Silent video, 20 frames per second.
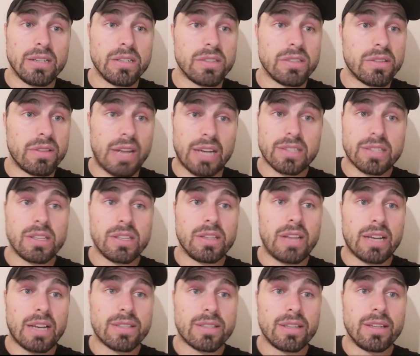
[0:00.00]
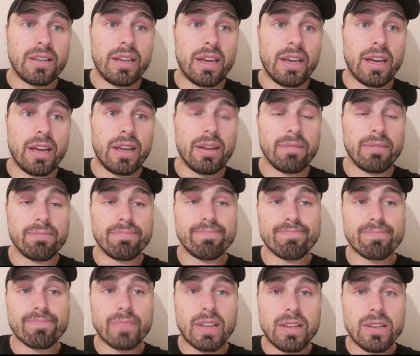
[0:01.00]
that's the
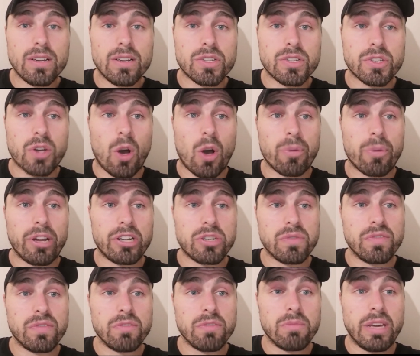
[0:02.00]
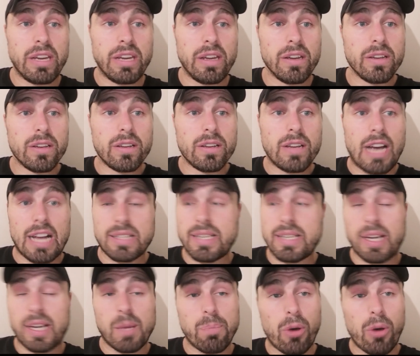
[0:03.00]
score prediction for me. I'd
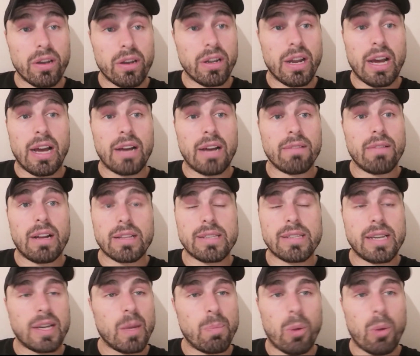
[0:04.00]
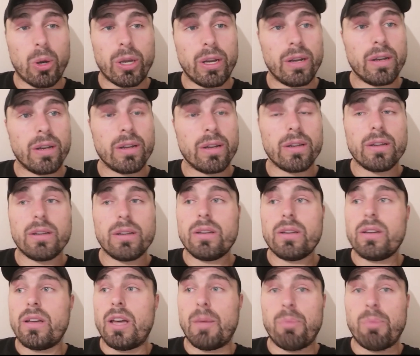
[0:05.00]
take a point now. I'd take a point
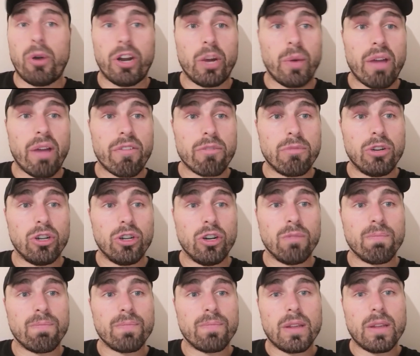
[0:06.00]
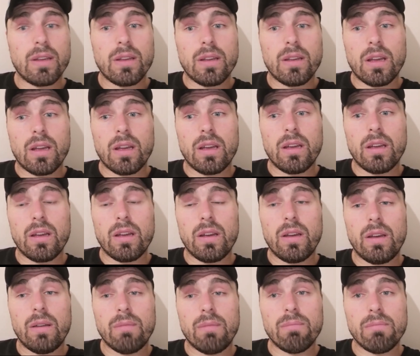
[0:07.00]
away from home,
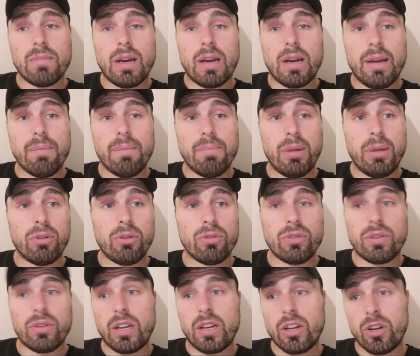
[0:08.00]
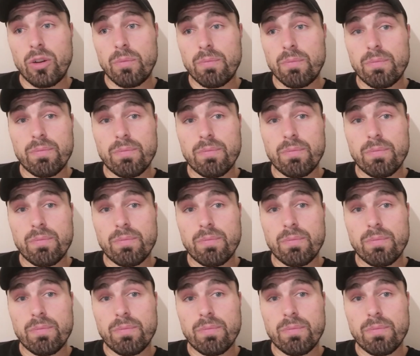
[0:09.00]
and build, you know,